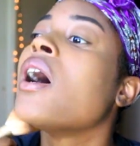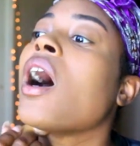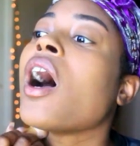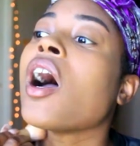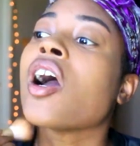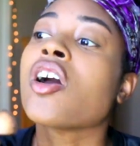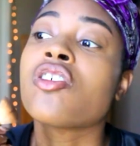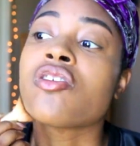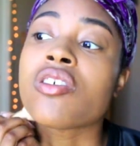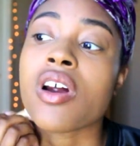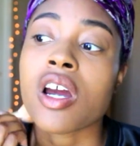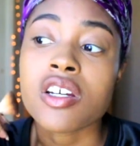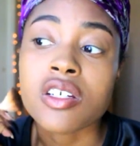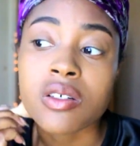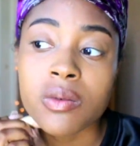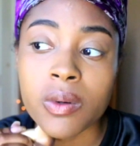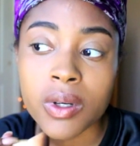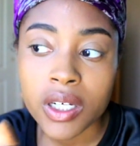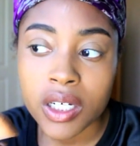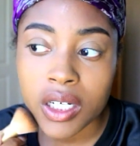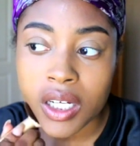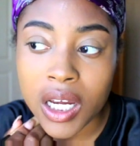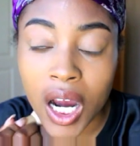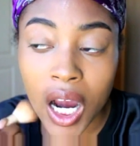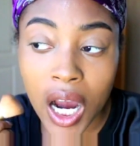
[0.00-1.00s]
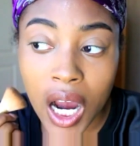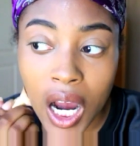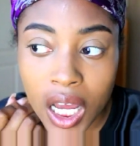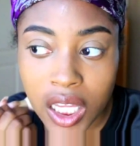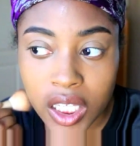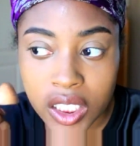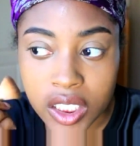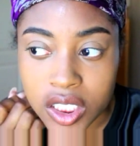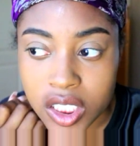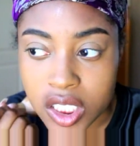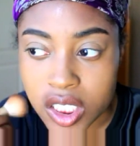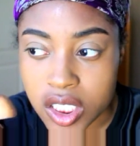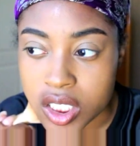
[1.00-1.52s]
i graduated
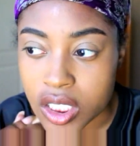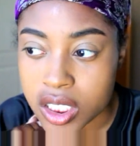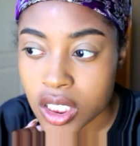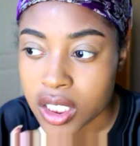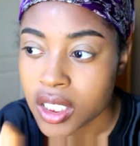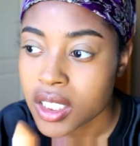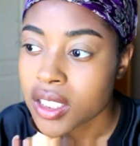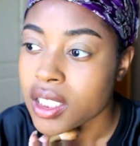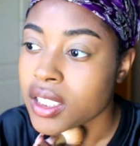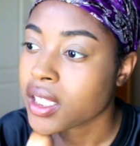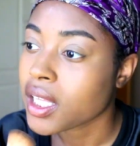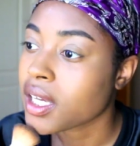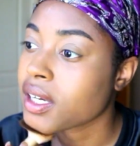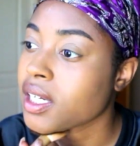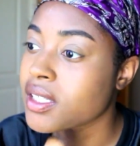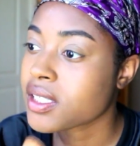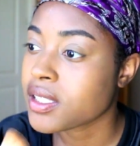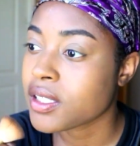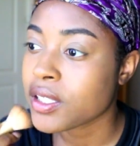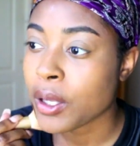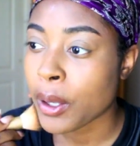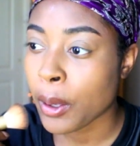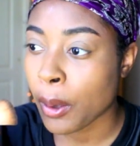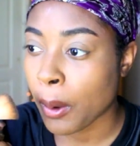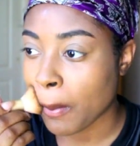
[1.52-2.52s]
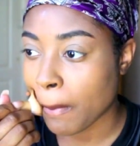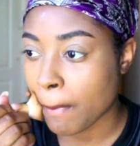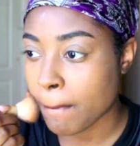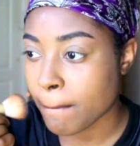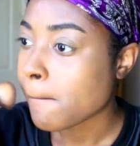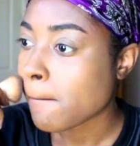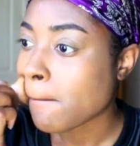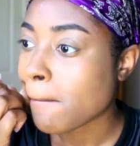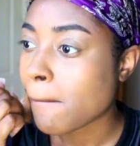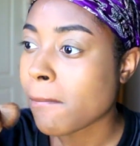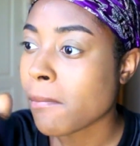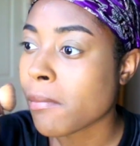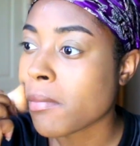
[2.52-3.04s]
college like see
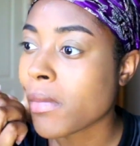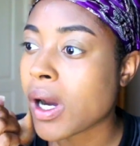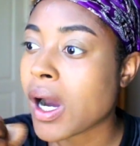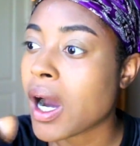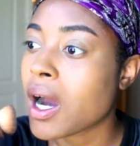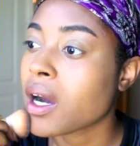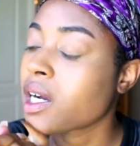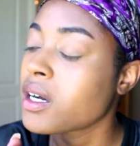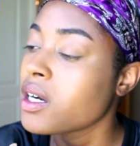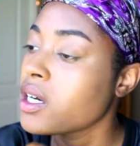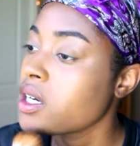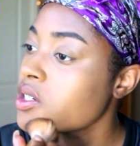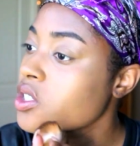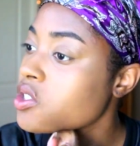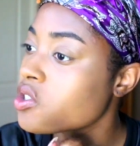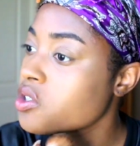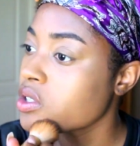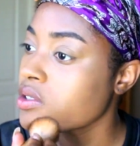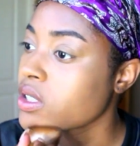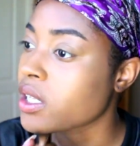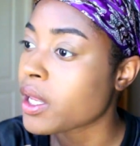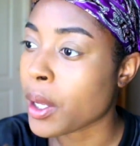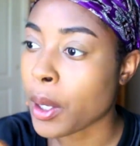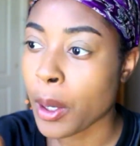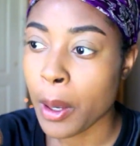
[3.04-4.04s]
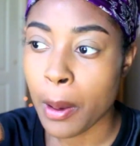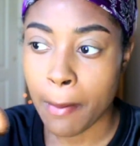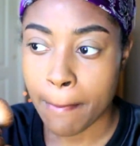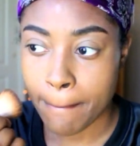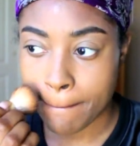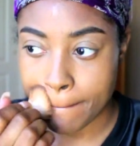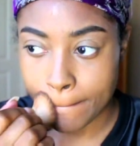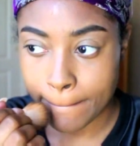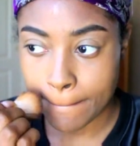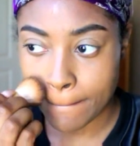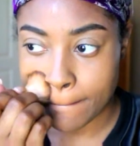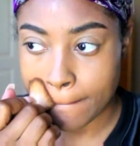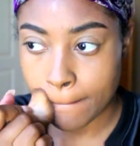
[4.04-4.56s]
i could understand
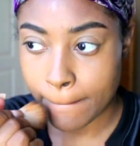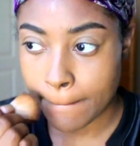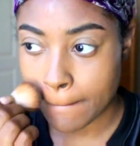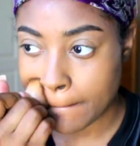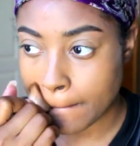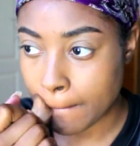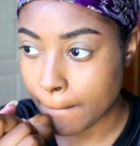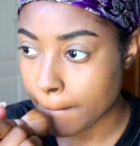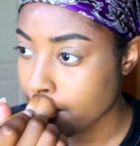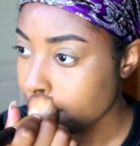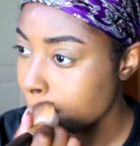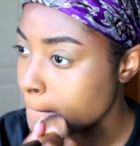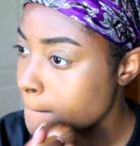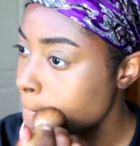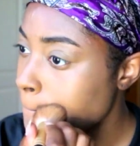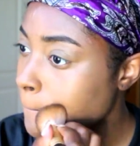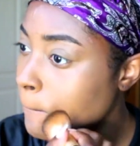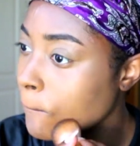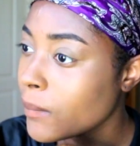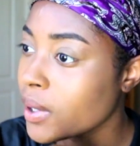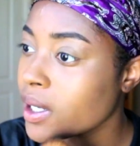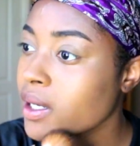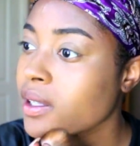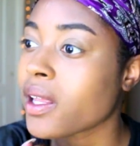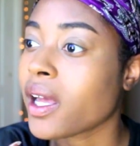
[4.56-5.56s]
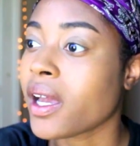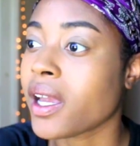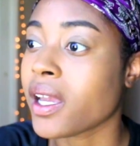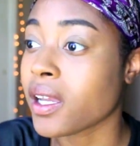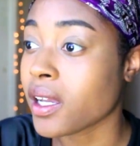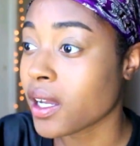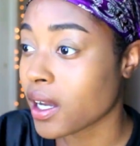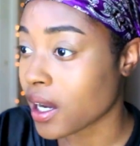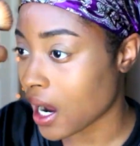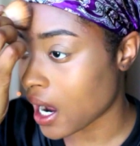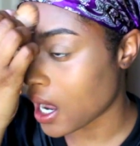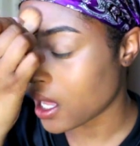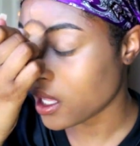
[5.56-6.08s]
but
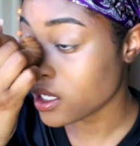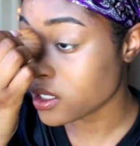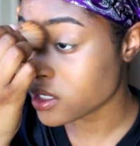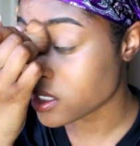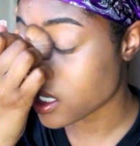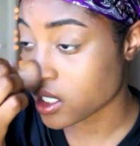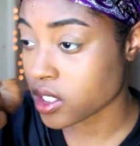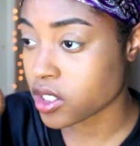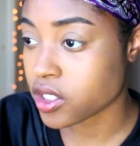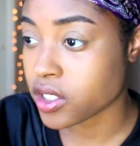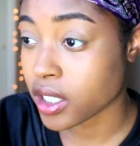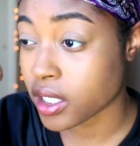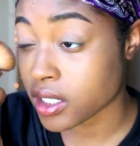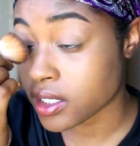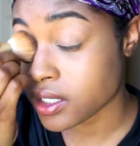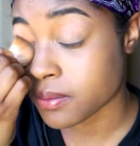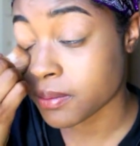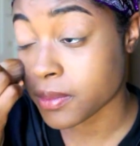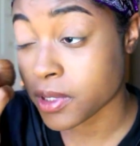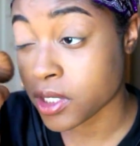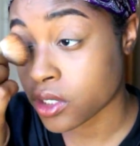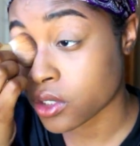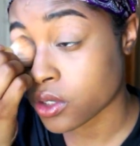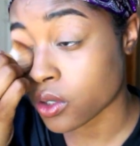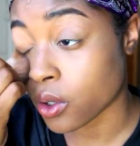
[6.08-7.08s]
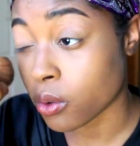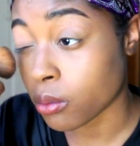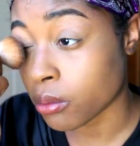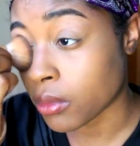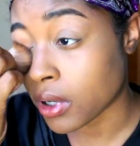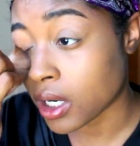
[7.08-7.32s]
like college has changed me so